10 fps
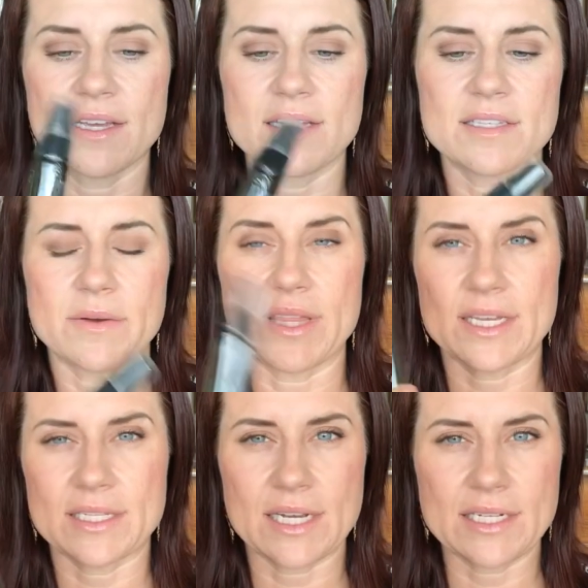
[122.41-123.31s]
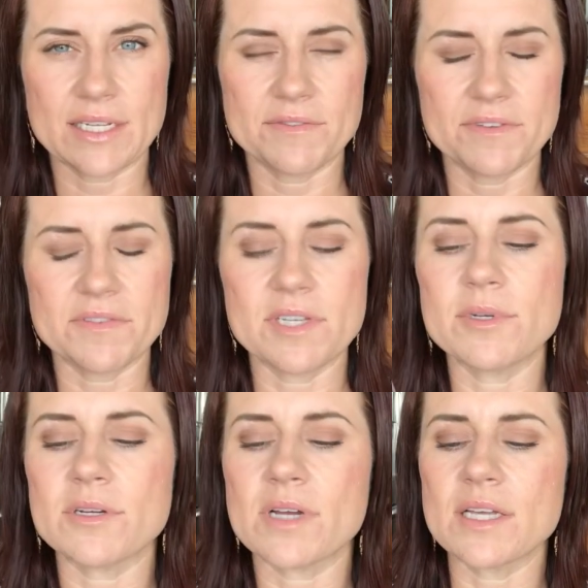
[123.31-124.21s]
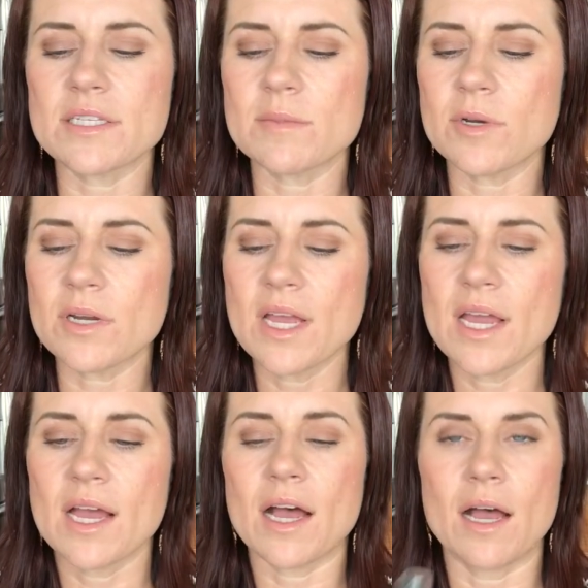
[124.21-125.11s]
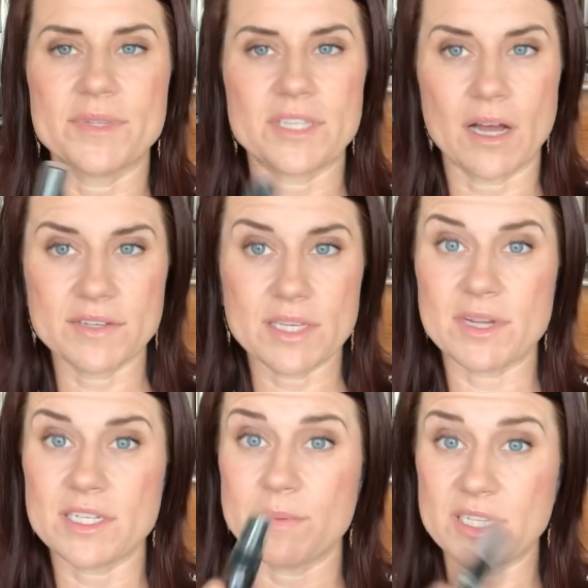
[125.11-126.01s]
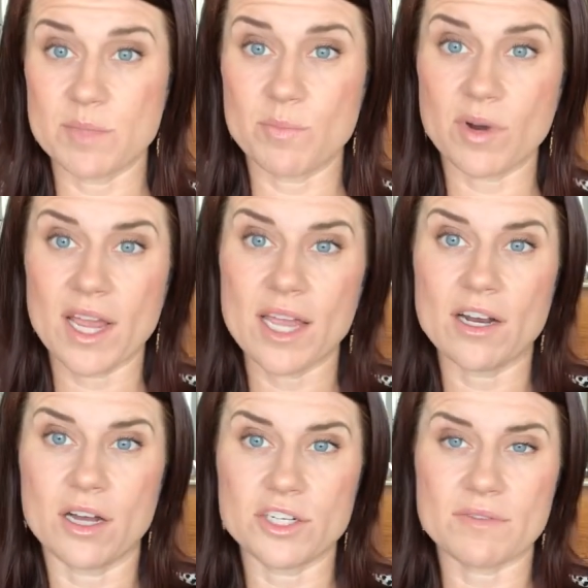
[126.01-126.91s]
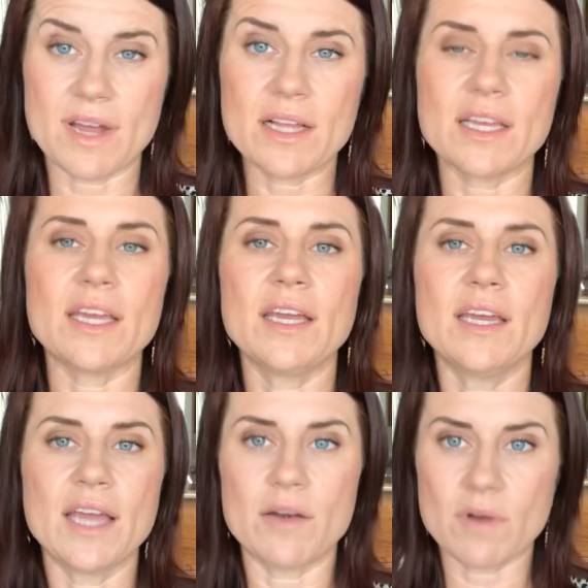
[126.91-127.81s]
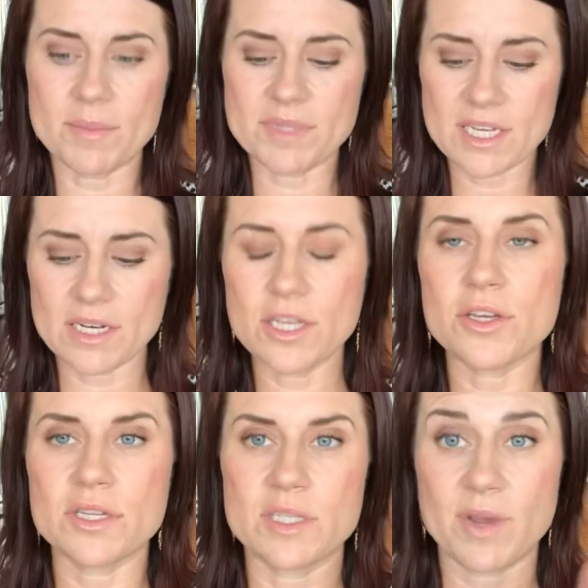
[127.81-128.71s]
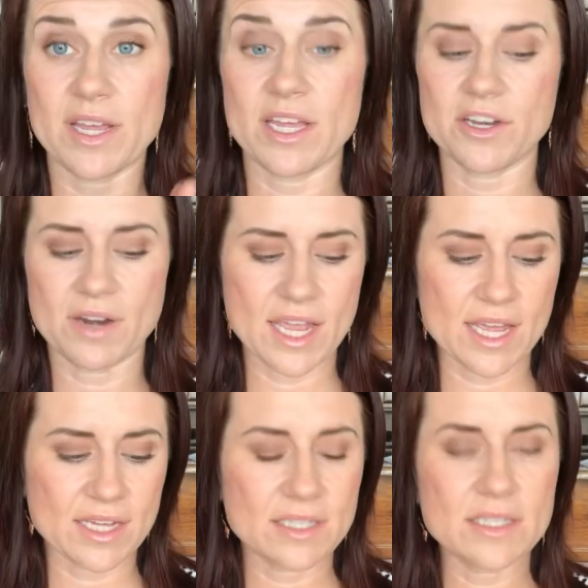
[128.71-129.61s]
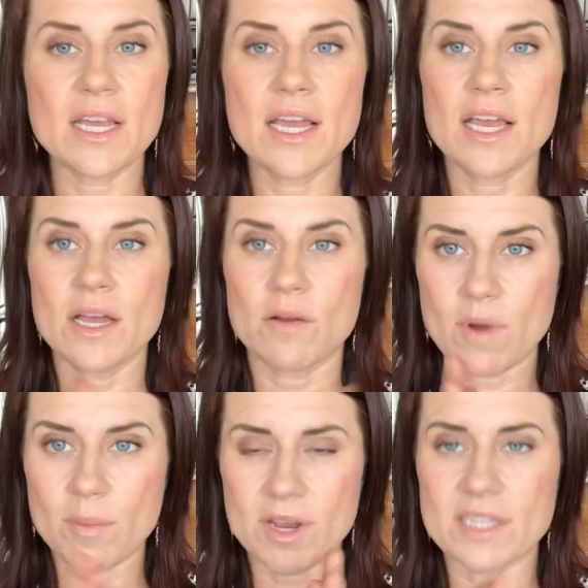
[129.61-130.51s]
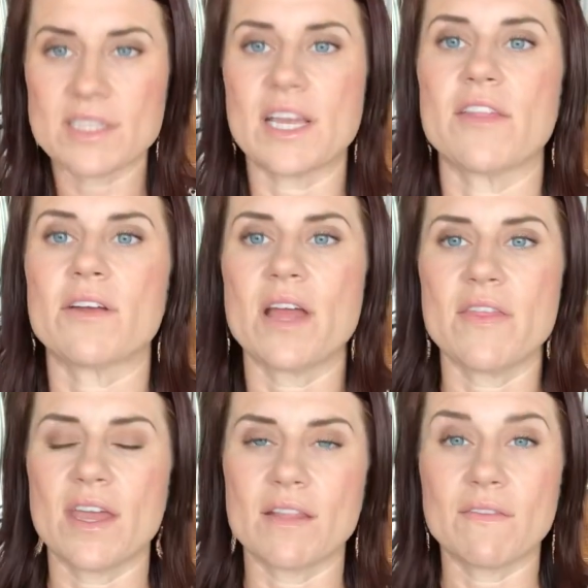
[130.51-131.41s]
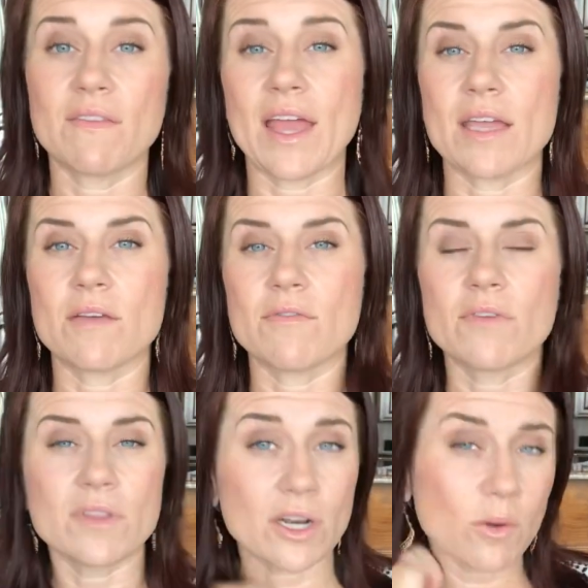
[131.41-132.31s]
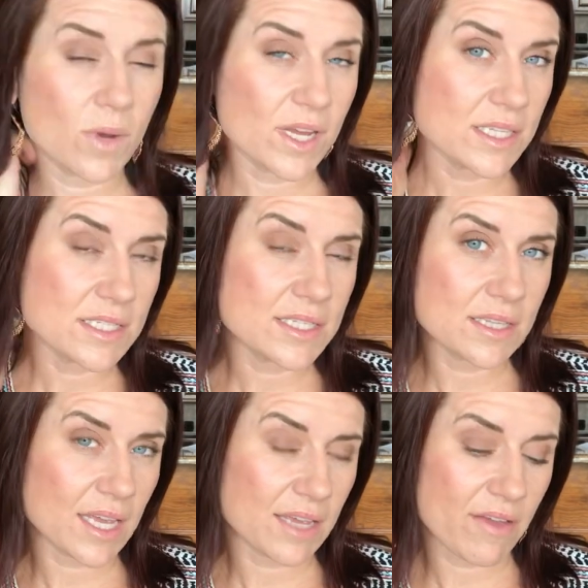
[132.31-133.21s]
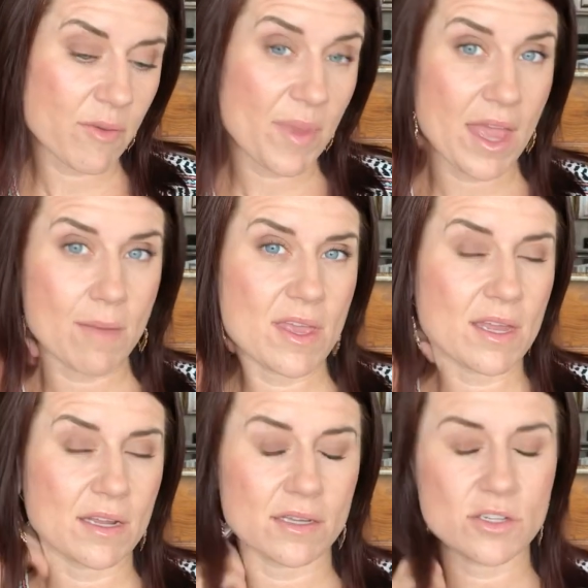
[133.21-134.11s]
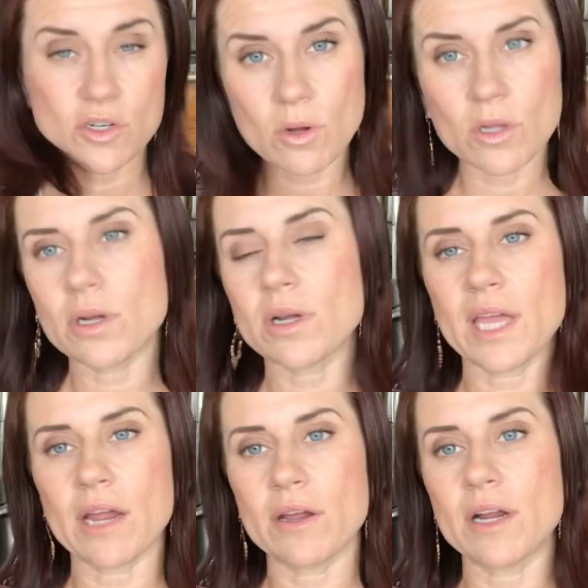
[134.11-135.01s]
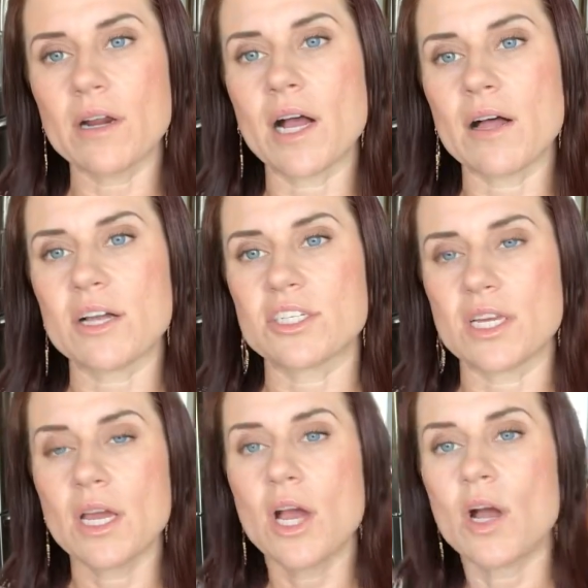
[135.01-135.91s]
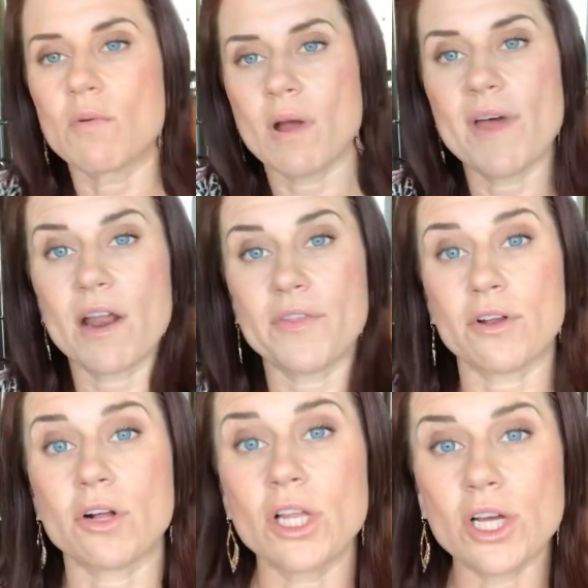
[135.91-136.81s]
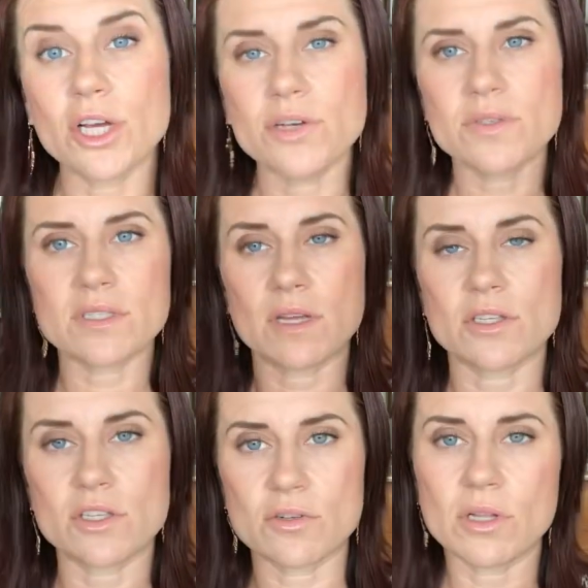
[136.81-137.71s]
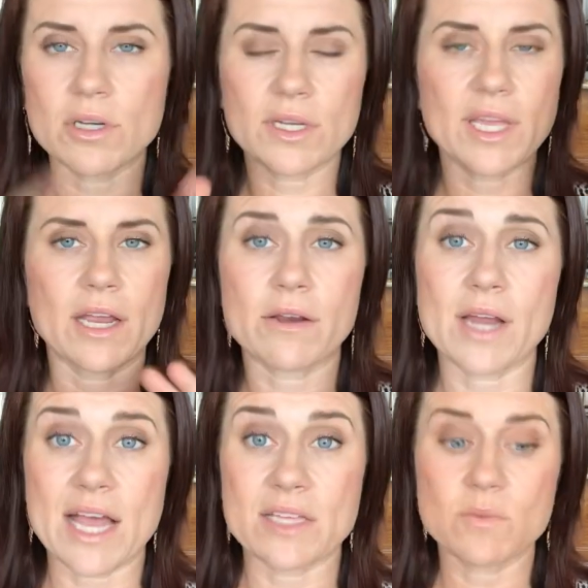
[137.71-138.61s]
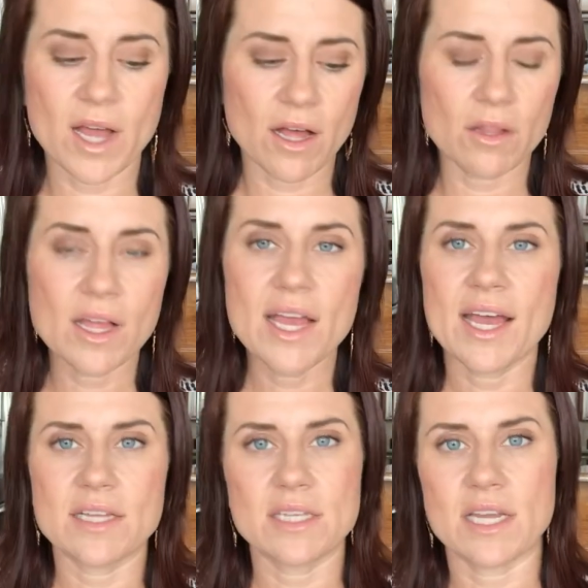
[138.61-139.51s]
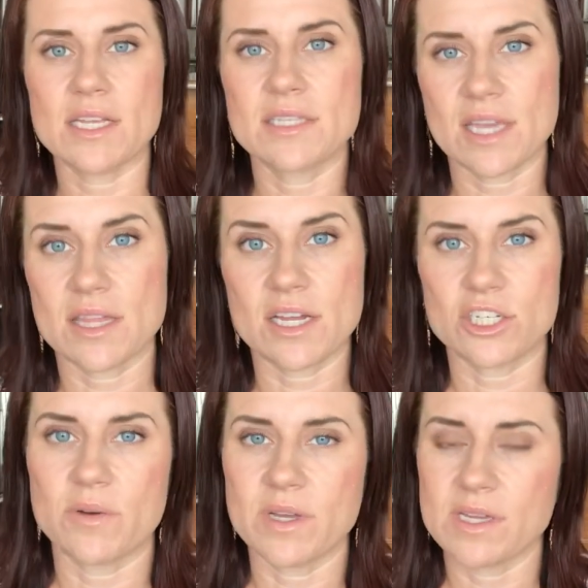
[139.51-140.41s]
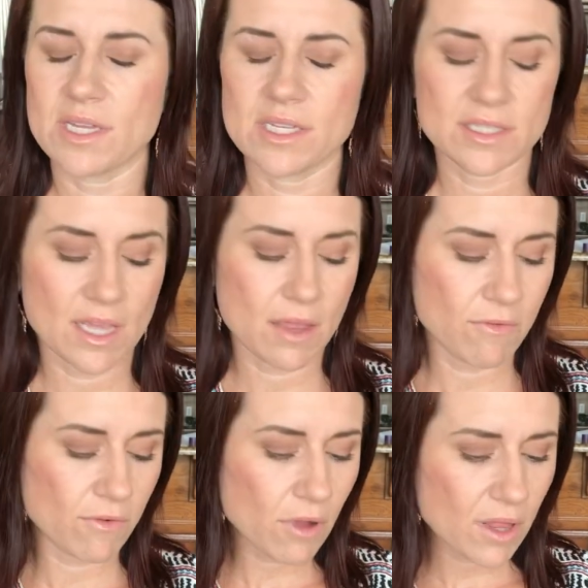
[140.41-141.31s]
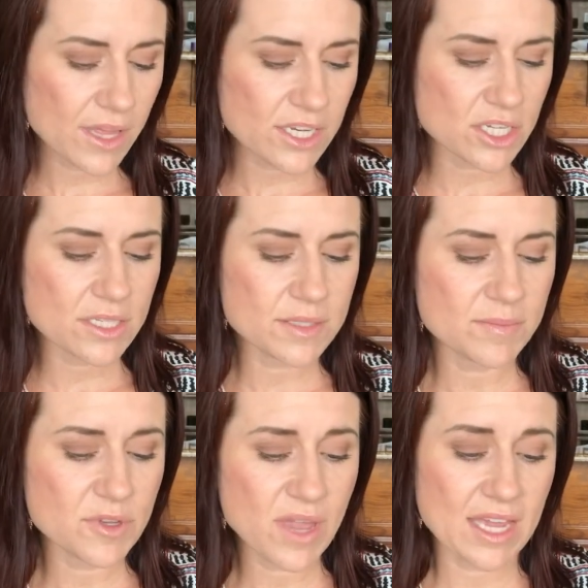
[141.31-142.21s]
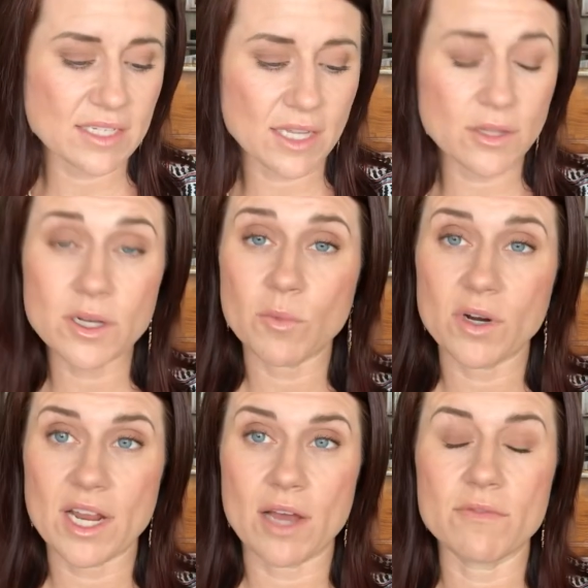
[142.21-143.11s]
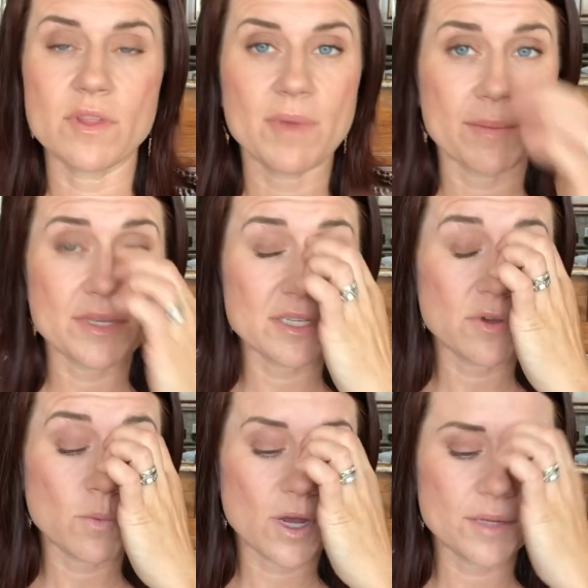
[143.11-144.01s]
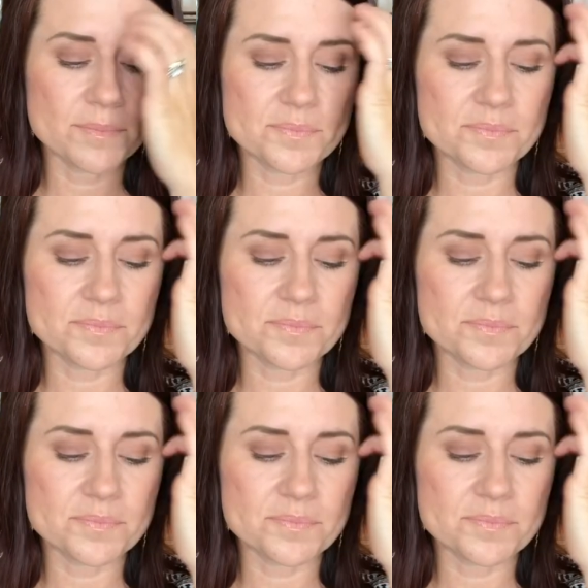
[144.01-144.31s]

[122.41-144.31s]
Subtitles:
So I think it's $19.50 when you're a customer. It's obviously meant to be sprayed on directly and rubbed in. You can spray it in your hands, rub your hands together, and then like for little ones, like if I have a baby in a stroller or a carrier, I'll actually rub that on their clothes, on the stroller and carrier, as well as any skin that's showing. It is safe for all ages. You can dilute it more down for the babies if you want.